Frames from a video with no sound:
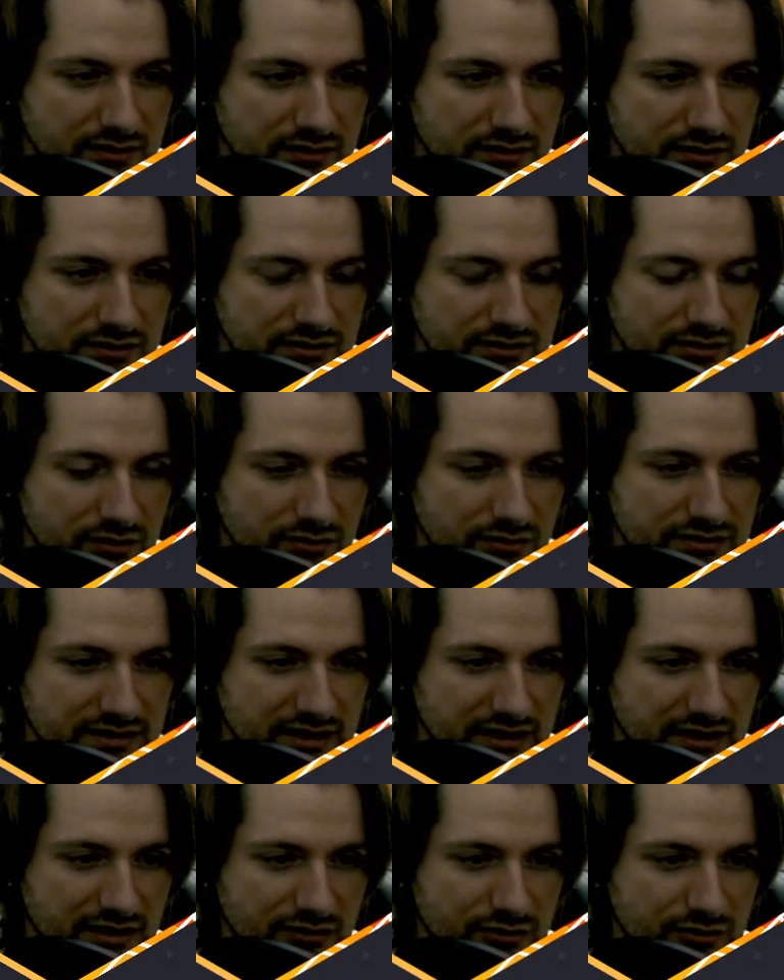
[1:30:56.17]
So
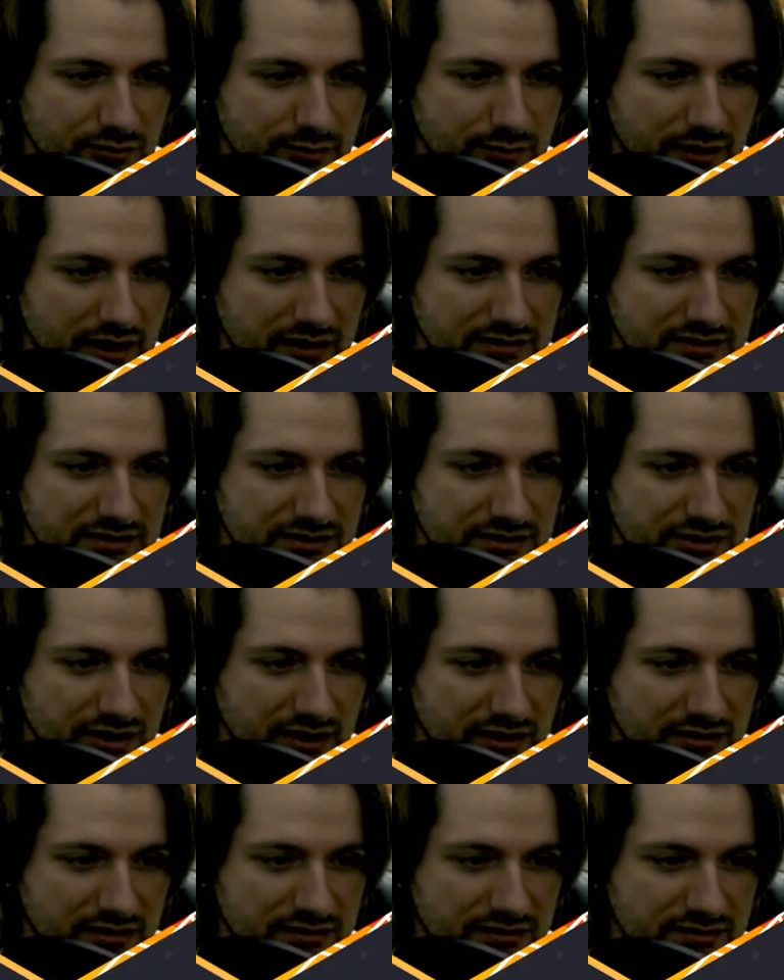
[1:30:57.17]
sending it through proxy
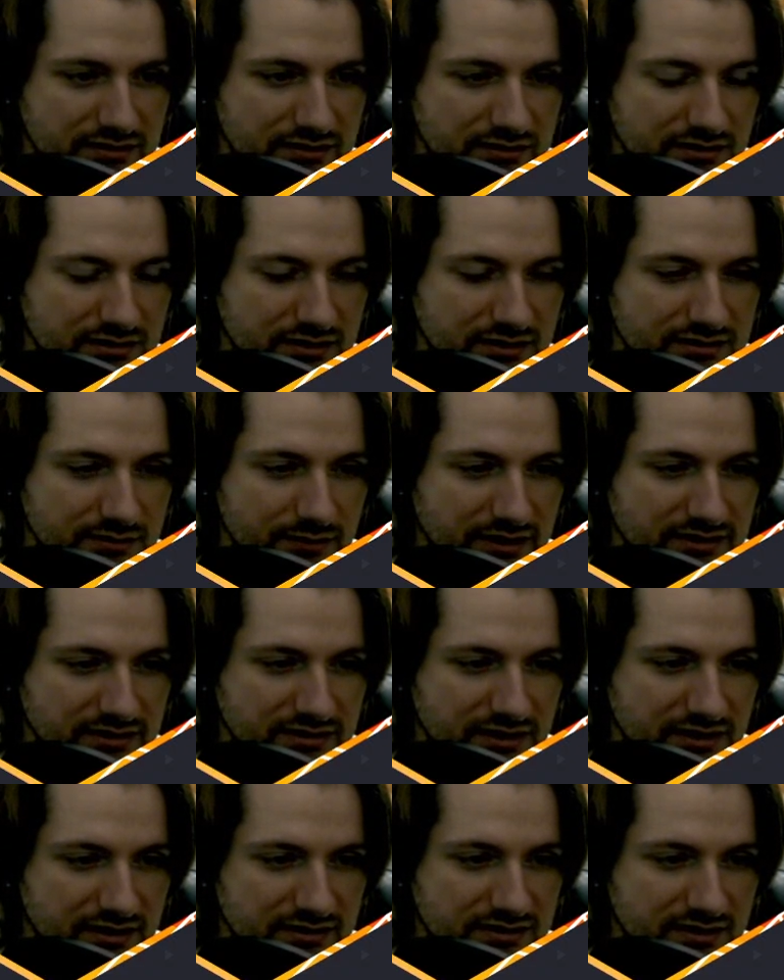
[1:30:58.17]
chains doesn't make
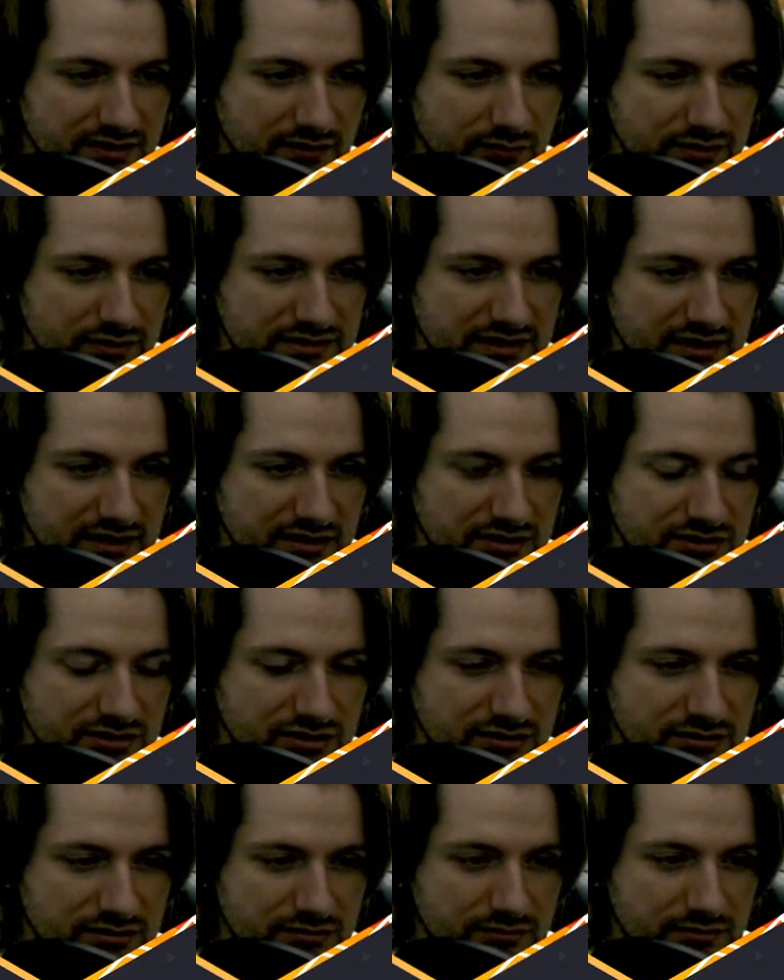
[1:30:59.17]
sense. If we send it
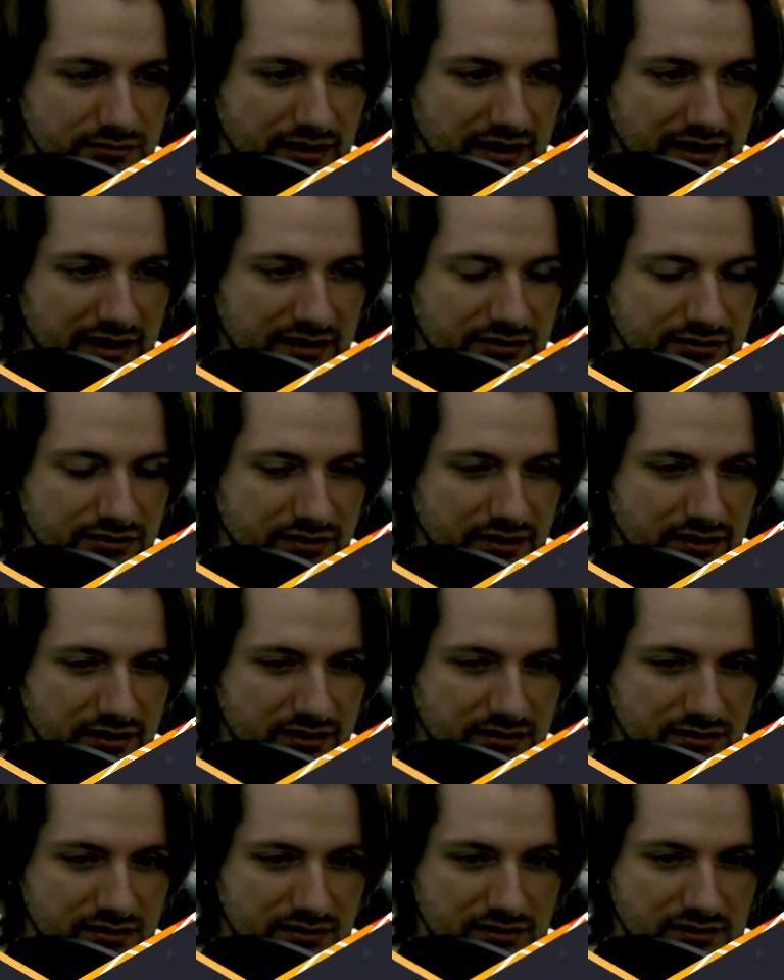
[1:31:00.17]
just through Hydra,
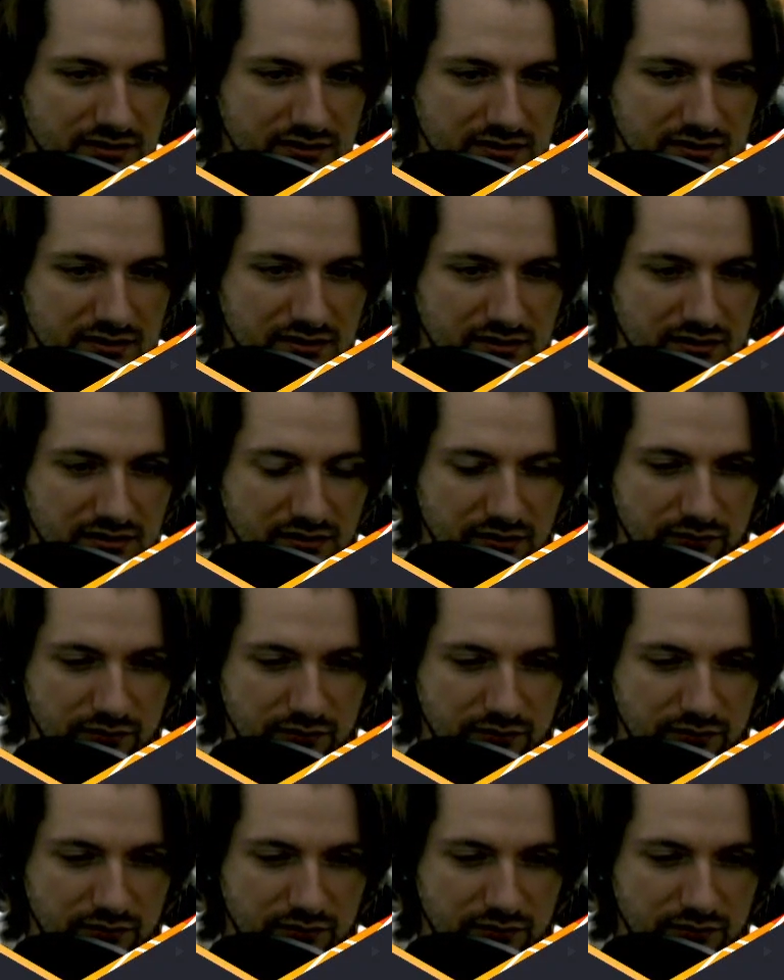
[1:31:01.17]
or if